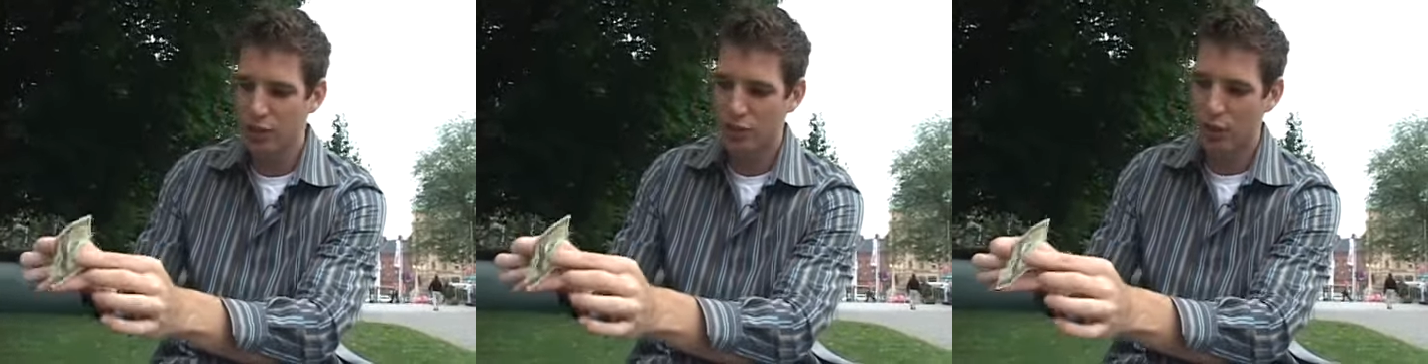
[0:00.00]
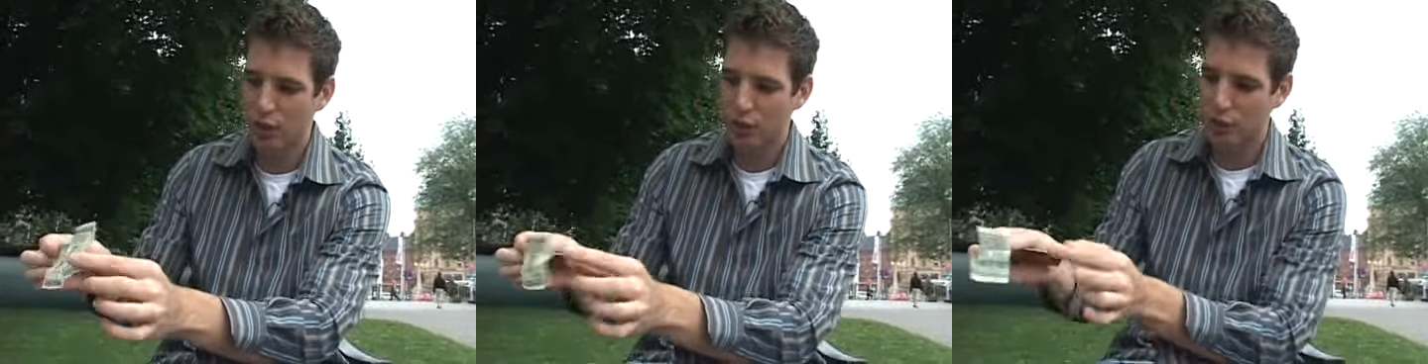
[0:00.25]

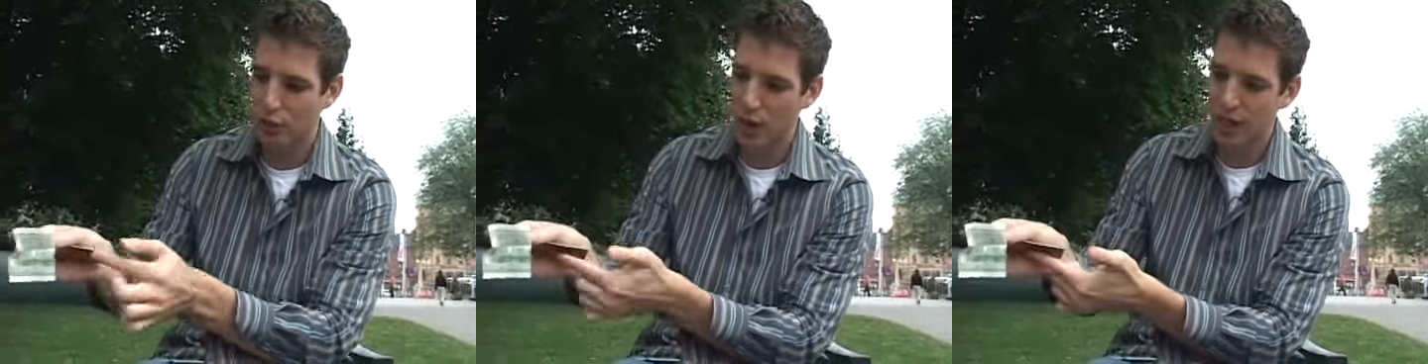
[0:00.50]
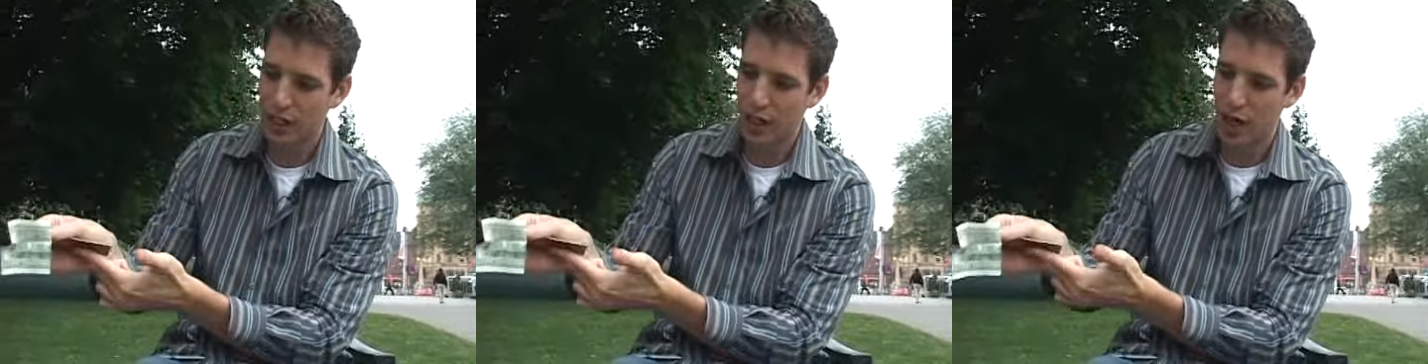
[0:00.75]
so that the
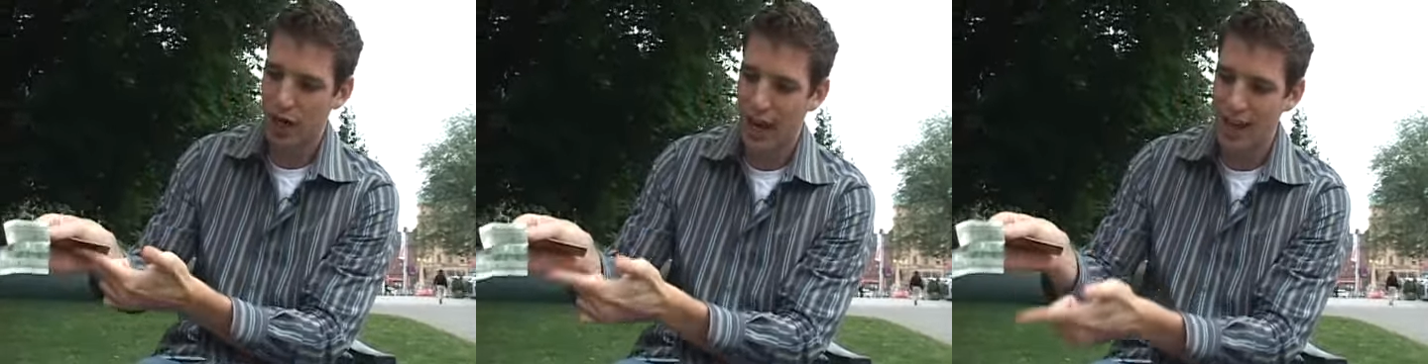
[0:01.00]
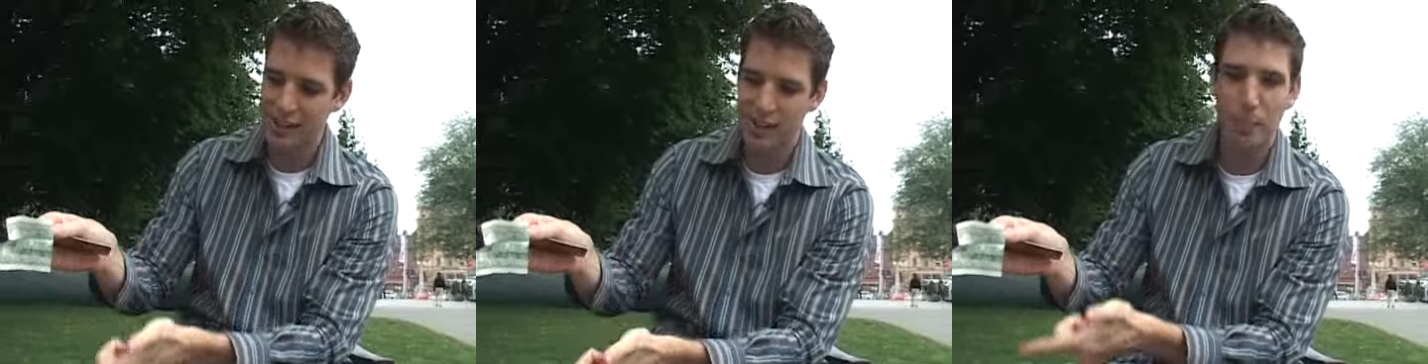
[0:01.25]
credit card
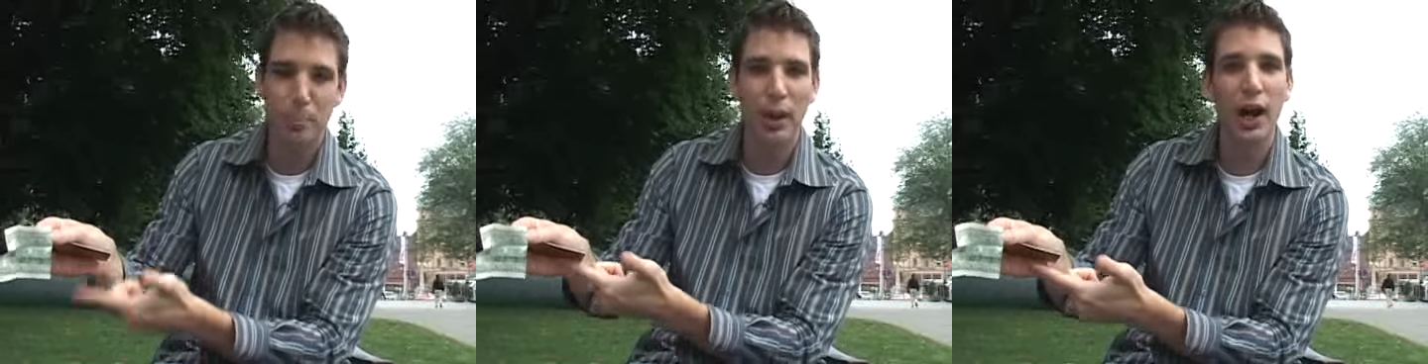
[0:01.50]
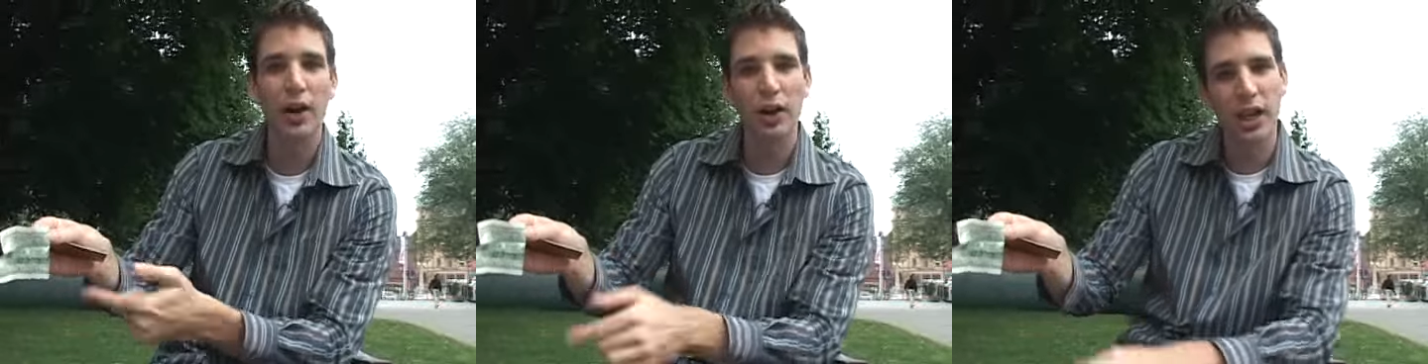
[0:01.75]
ends up
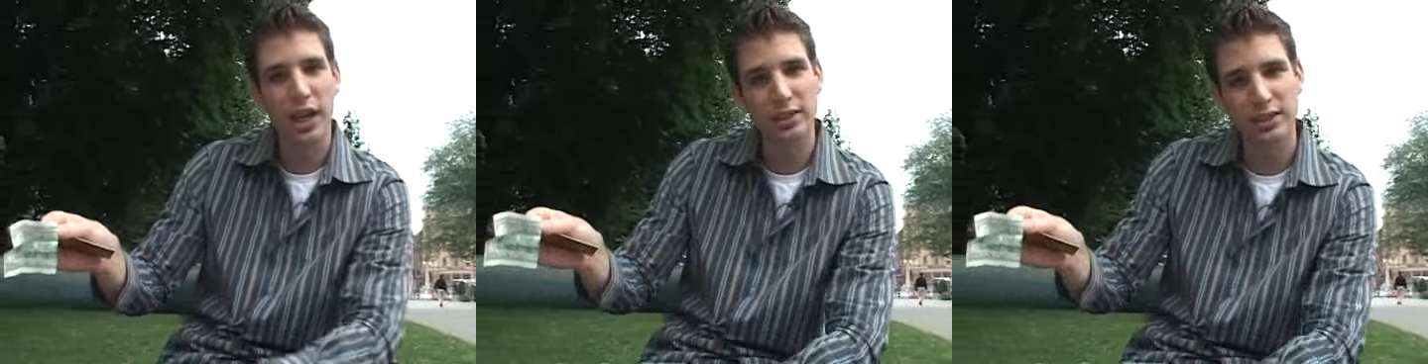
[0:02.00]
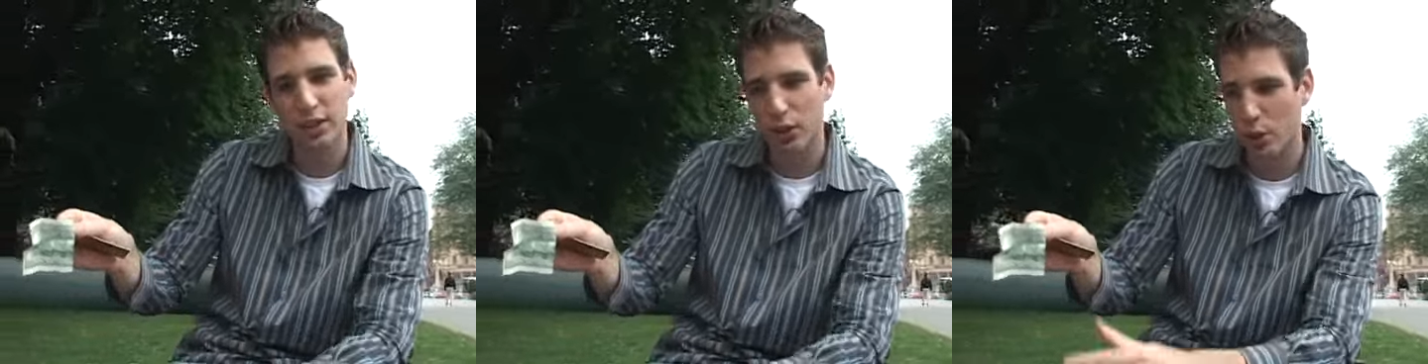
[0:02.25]
parallel
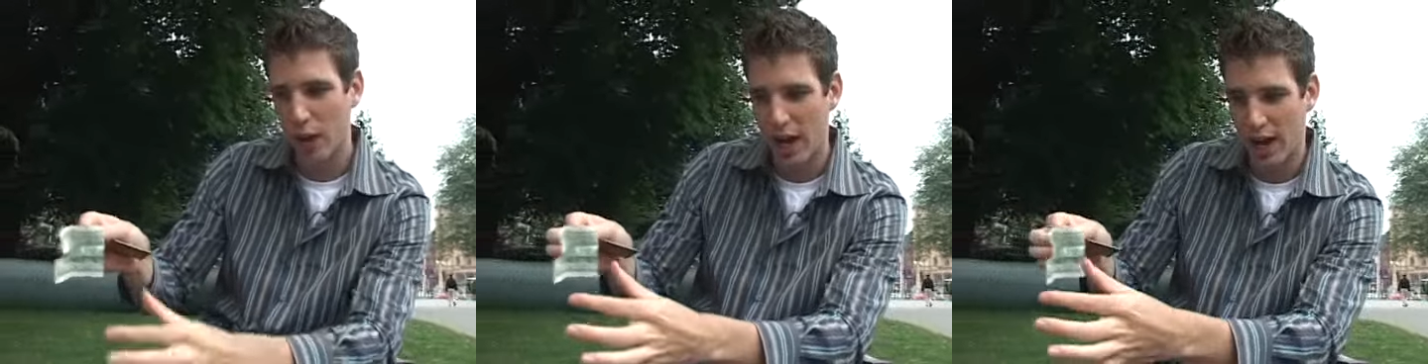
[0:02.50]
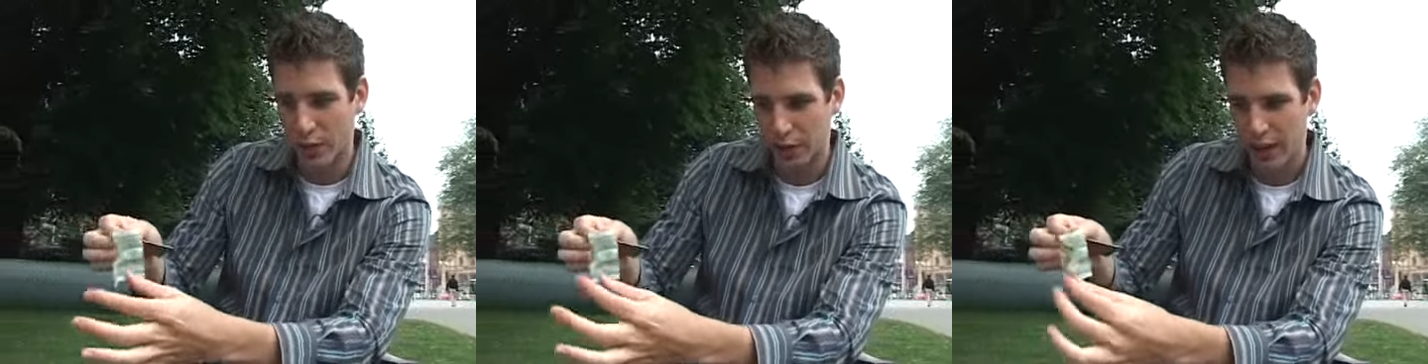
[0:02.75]
to the
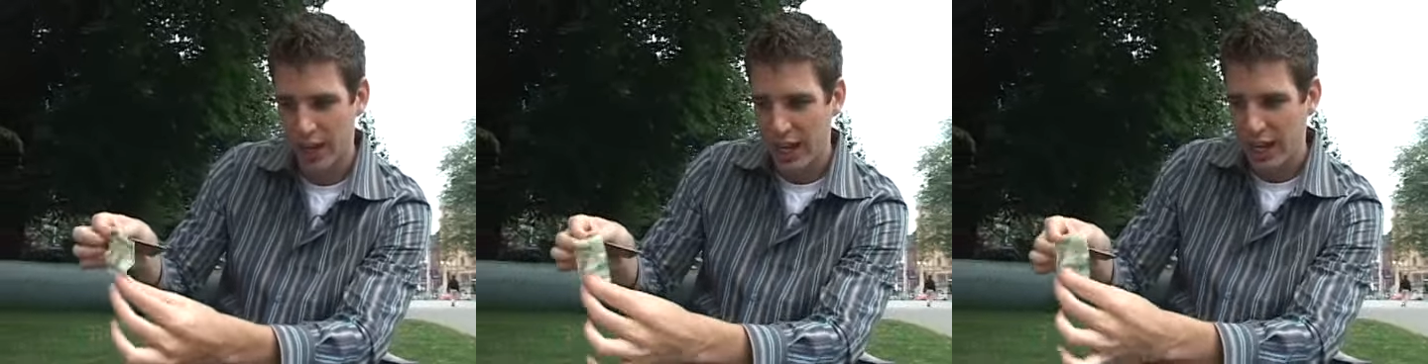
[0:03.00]
ground.